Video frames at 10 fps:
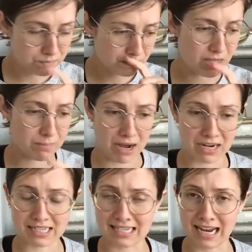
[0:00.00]
The
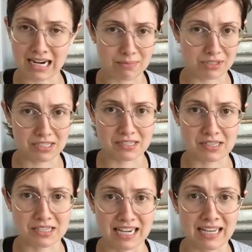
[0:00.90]
body's not able to
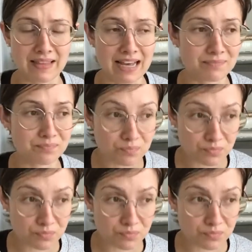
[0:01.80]
sustain that.